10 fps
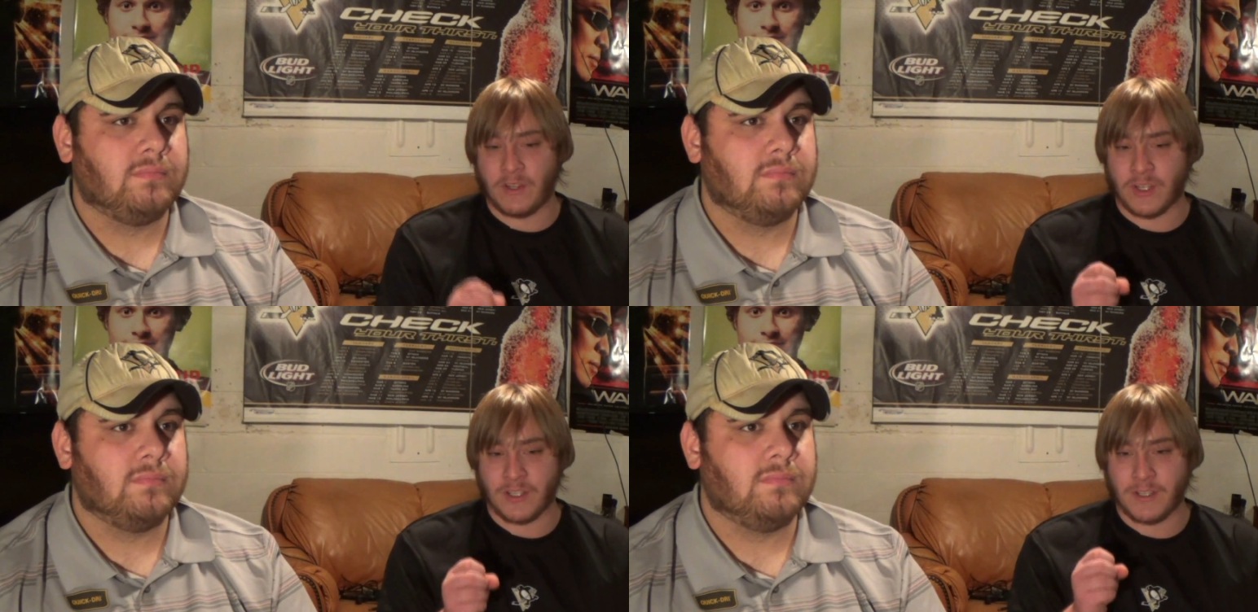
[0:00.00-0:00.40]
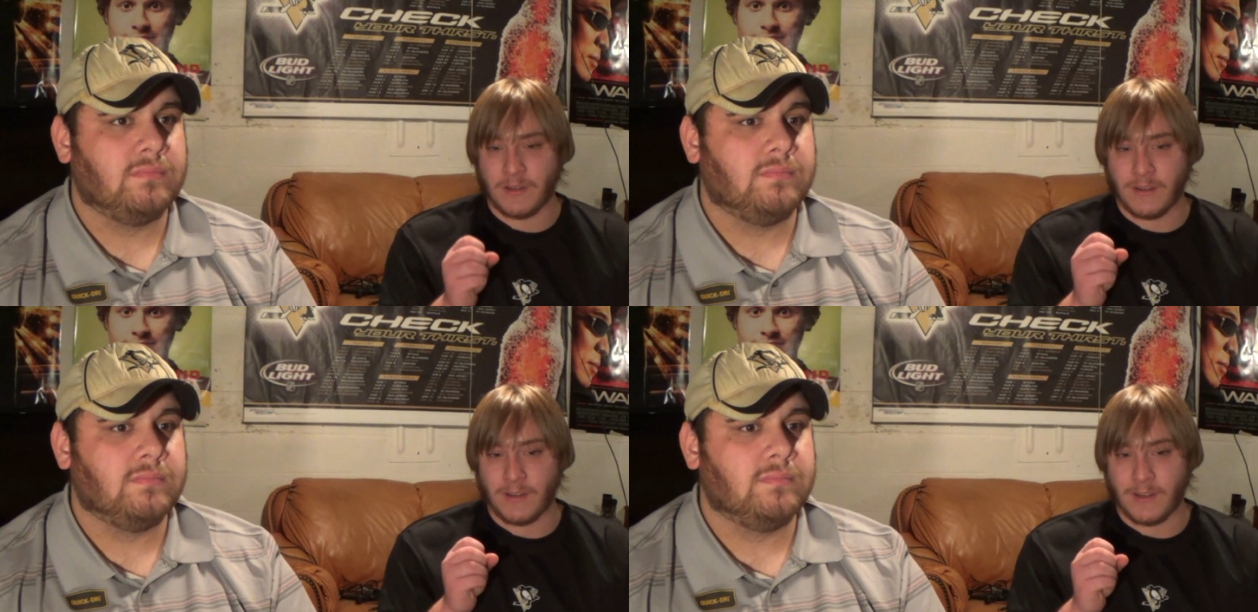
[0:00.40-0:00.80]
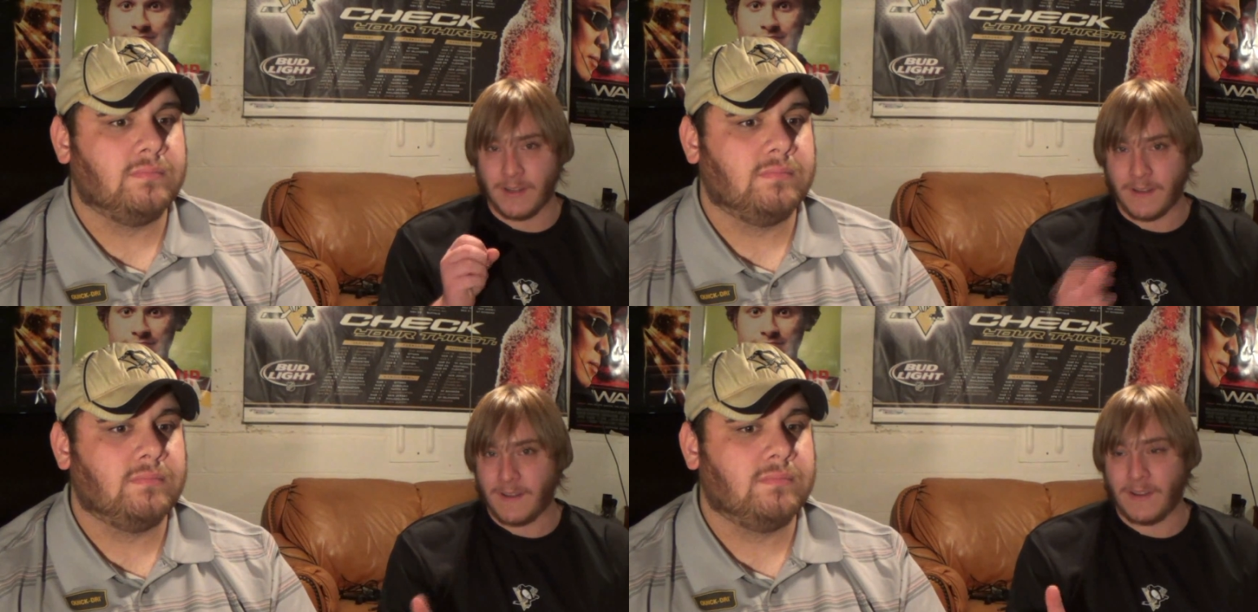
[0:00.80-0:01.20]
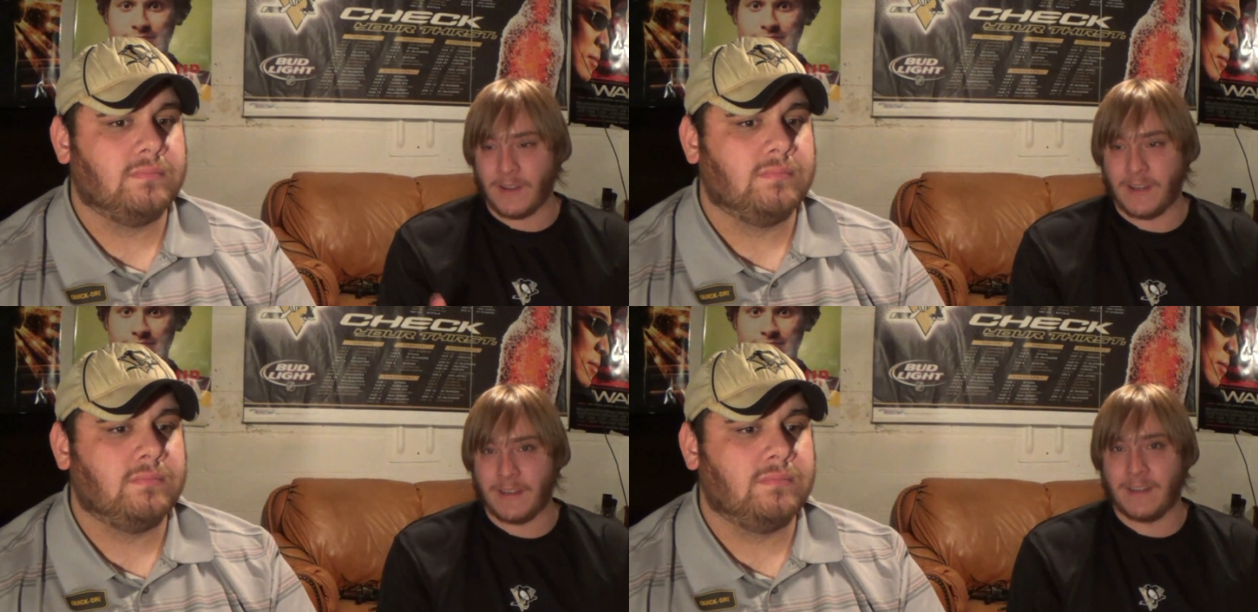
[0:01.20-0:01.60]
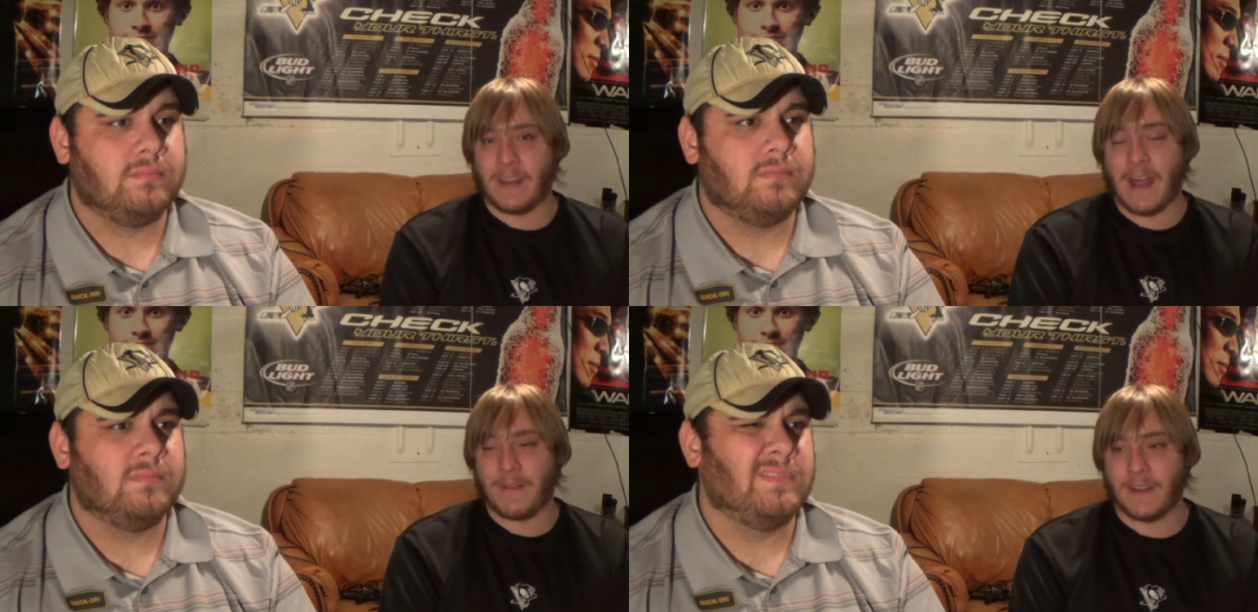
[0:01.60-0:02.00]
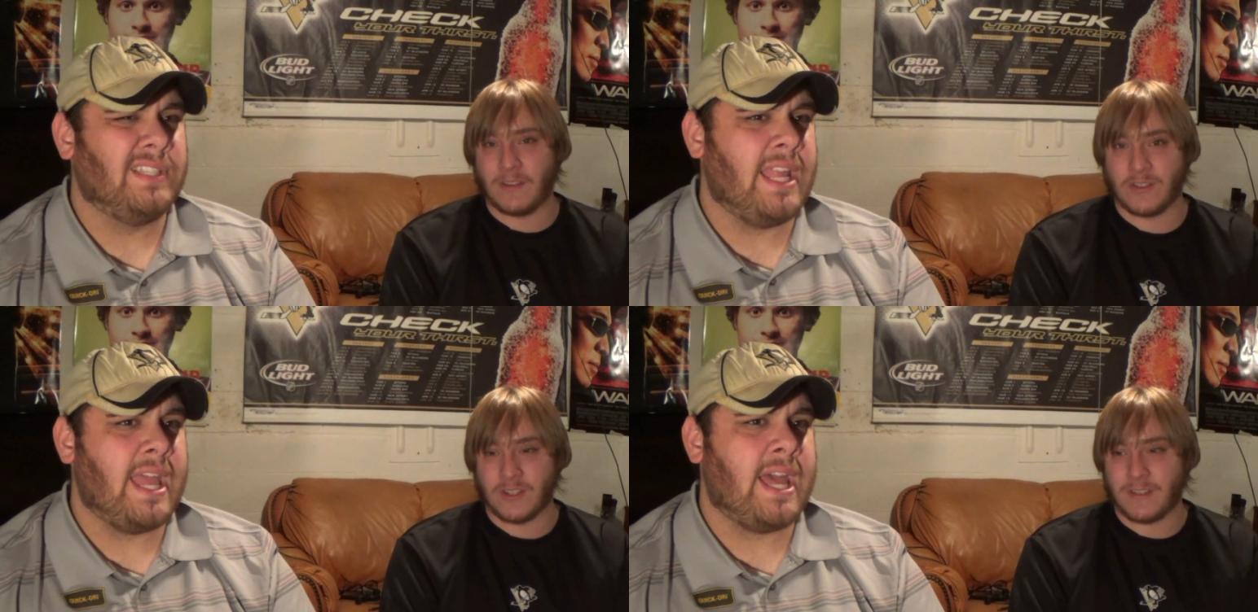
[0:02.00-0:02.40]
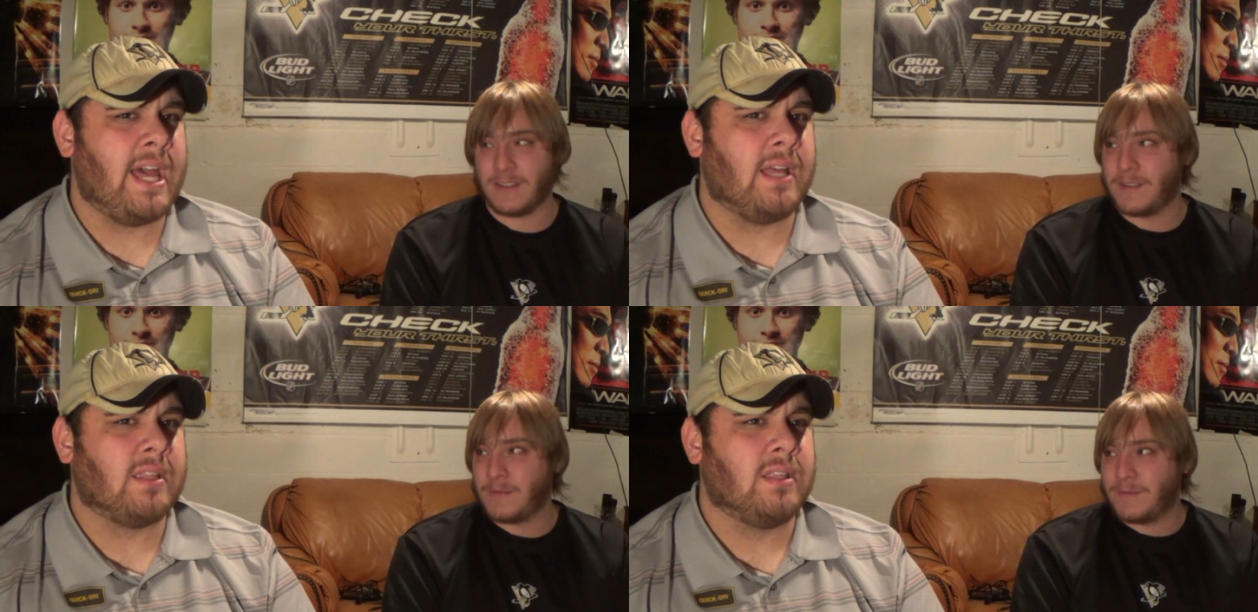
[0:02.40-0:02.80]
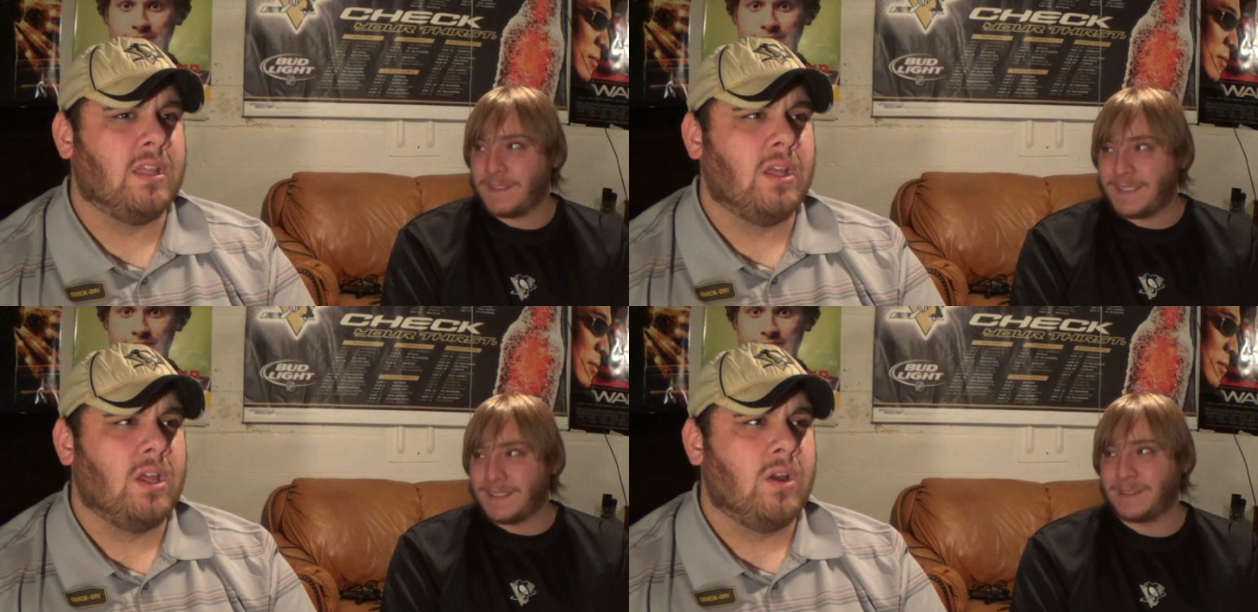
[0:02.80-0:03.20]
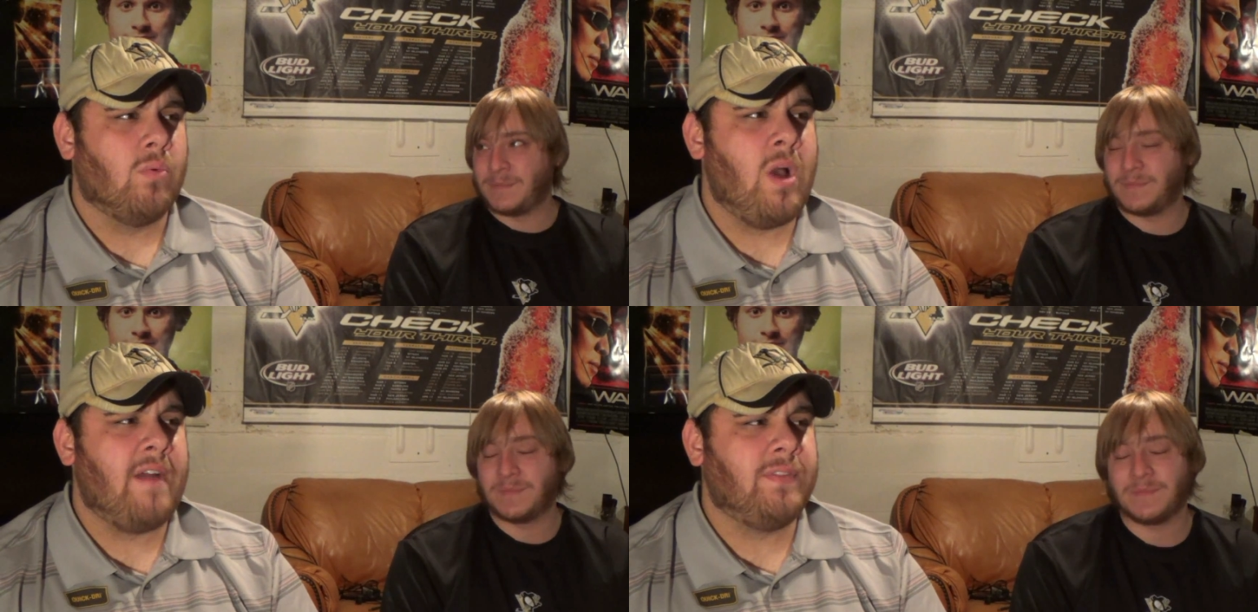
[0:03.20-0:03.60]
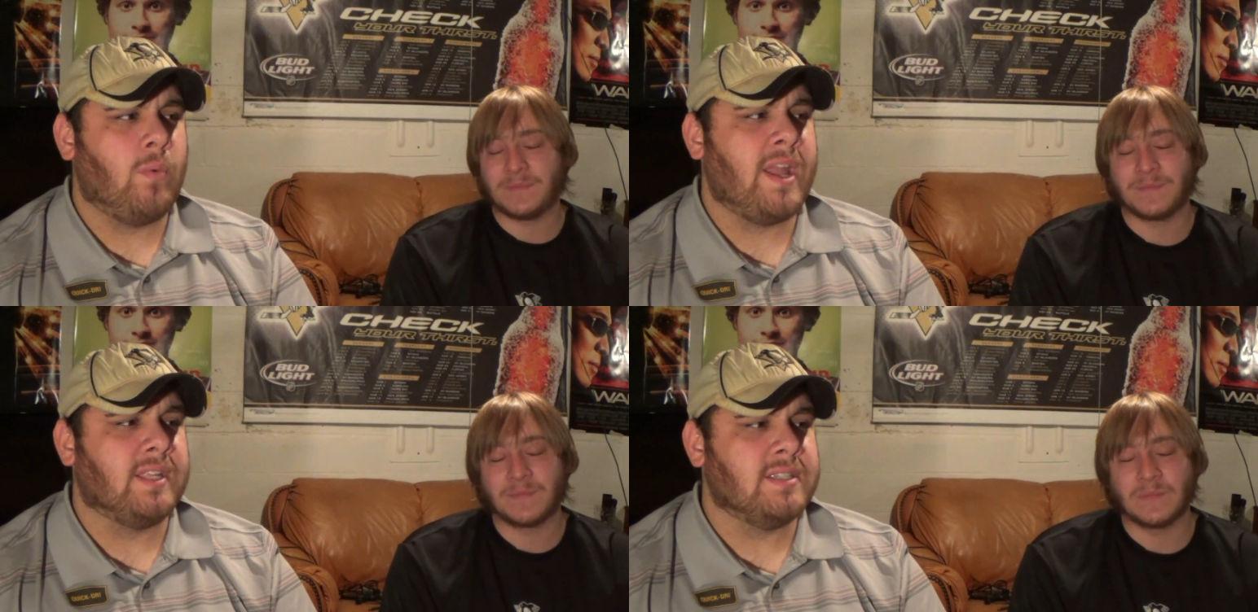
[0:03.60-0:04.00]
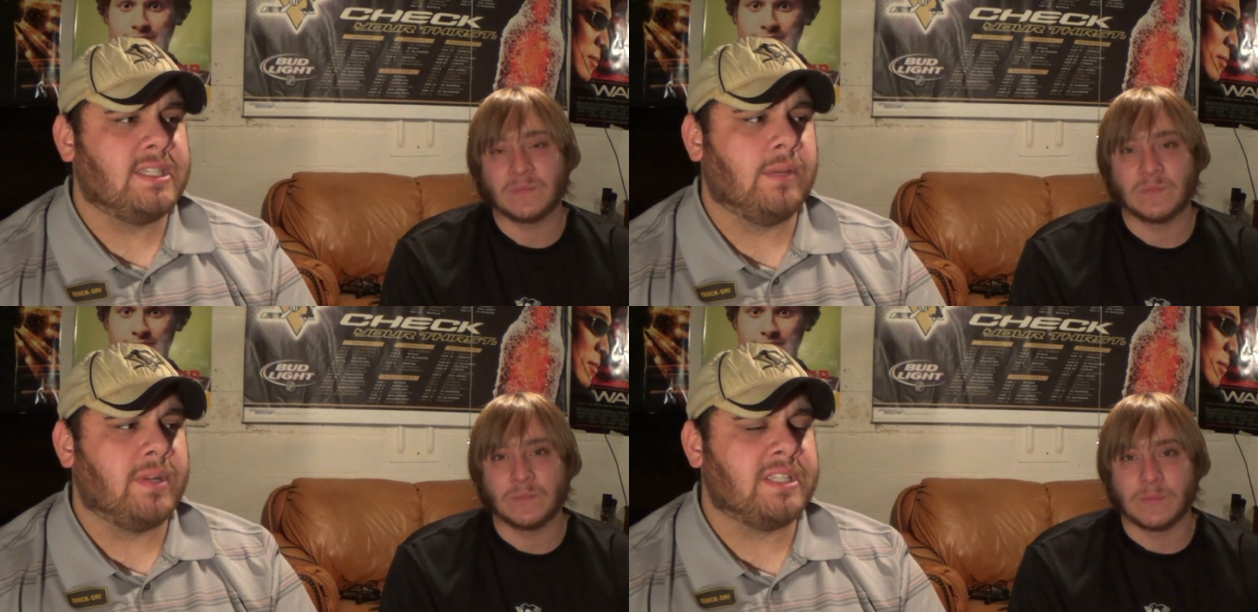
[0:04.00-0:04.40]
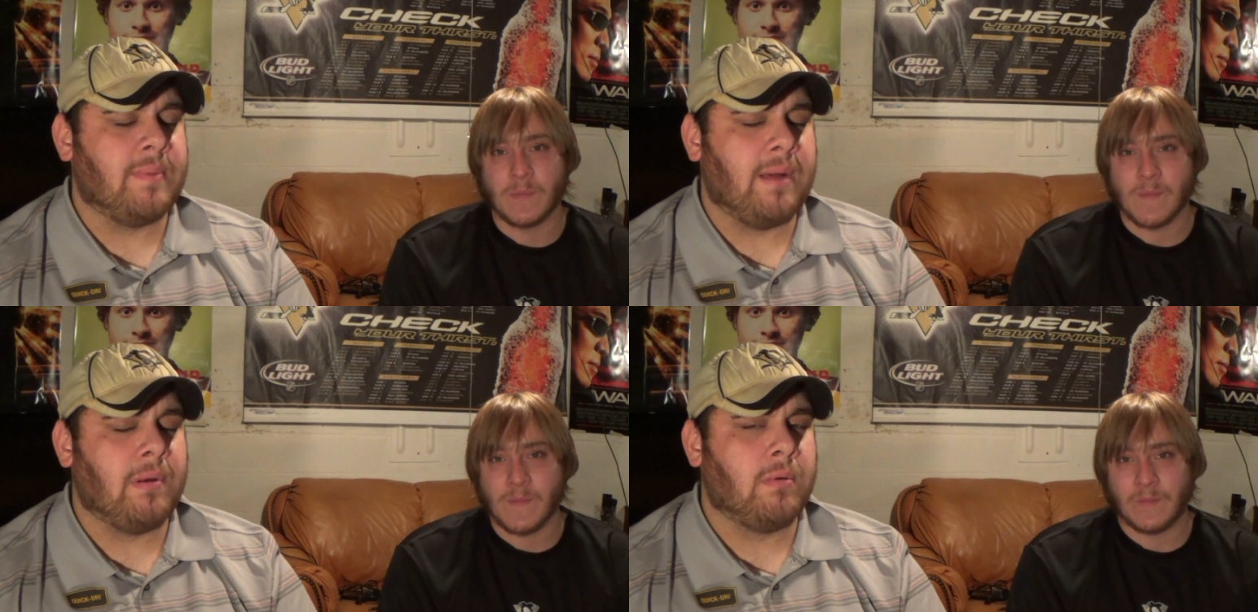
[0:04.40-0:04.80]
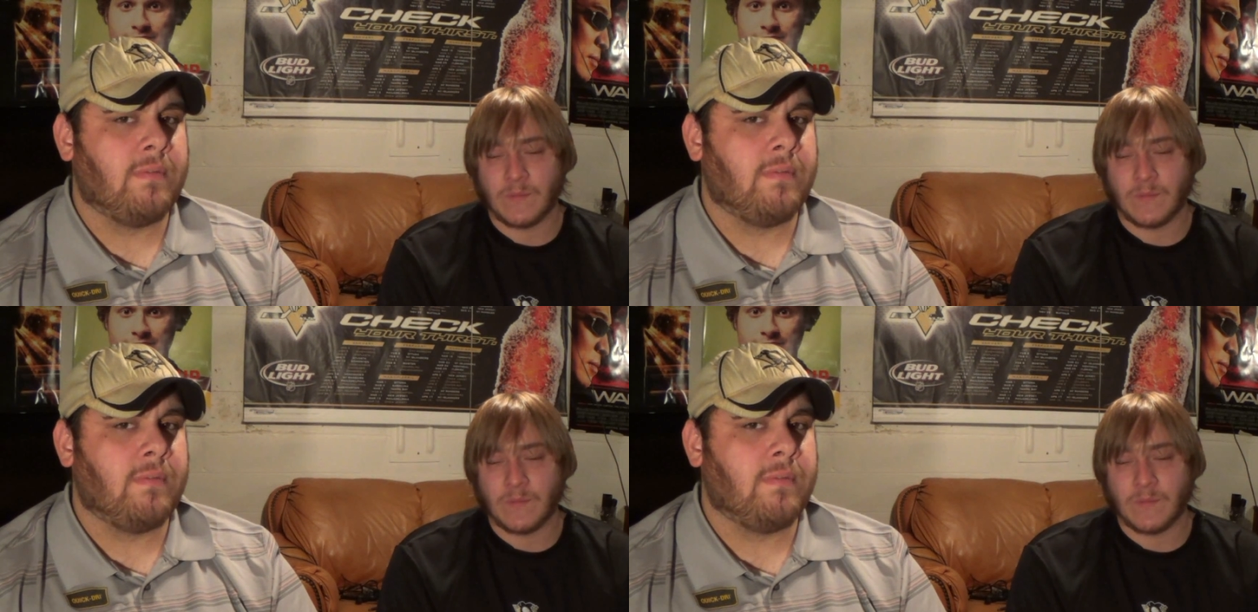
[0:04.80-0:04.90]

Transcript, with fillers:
Speaker 1: just nothing it's yeah
Speaker 2: just... we'll have to wait and see what it's about but we're